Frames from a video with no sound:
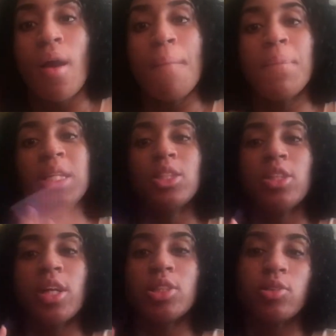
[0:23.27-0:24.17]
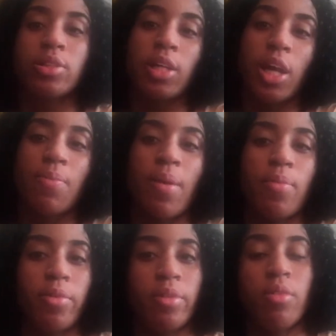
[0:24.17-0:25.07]
Make sure you guys go and check out my
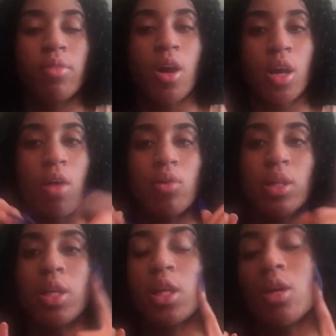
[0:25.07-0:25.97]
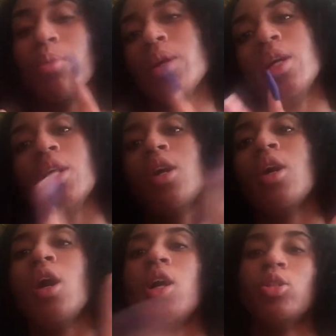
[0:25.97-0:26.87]
birthday vlog. I will link it up here.
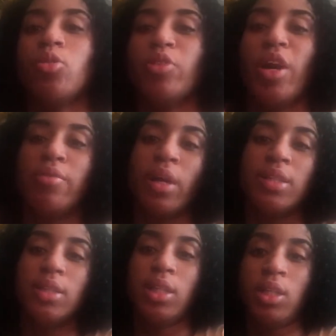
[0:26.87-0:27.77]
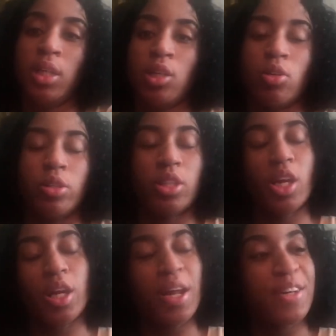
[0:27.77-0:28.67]
So if you have not seen it yet, go and
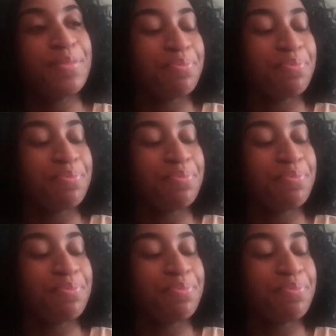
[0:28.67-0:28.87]
check it out.